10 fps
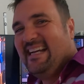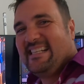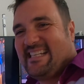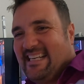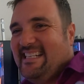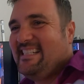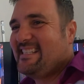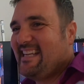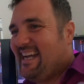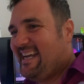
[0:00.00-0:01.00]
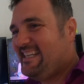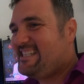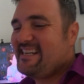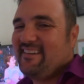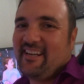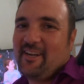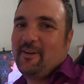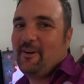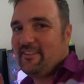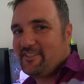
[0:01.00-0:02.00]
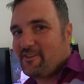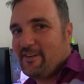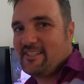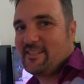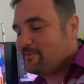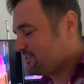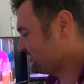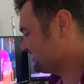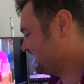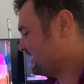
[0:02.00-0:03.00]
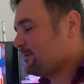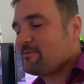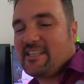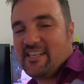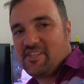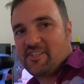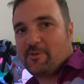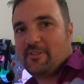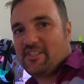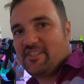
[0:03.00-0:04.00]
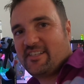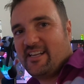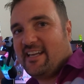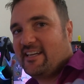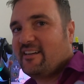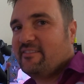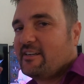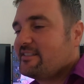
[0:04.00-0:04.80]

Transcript: she's uh, itching to have a go on the drone sim. As soon as I came upstairs, she saw this. She said, hey, can I have a go? I